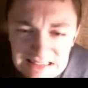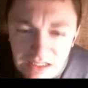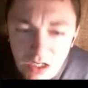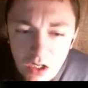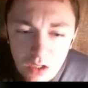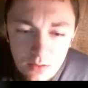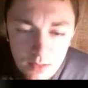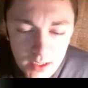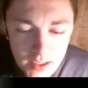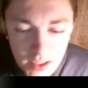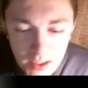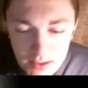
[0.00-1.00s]
Oh my
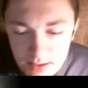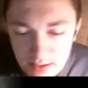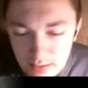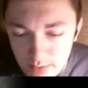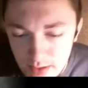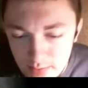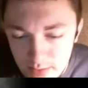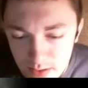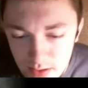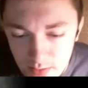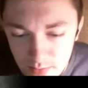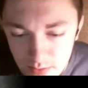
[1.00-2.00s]
god, it still makes me
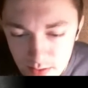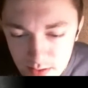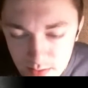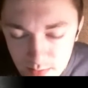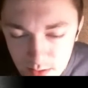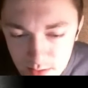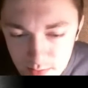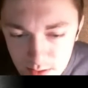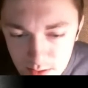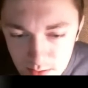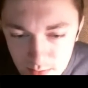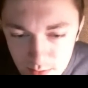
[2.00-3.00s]
jump. It still makes me
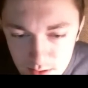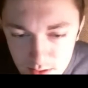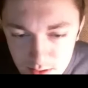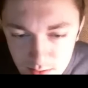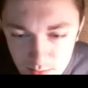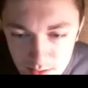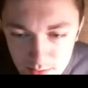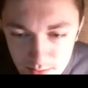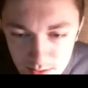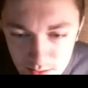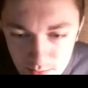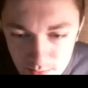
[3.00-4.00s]
jump. It still makes me
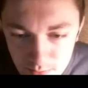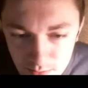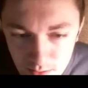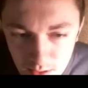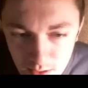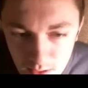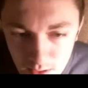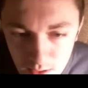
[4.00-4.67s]
jump. Okay.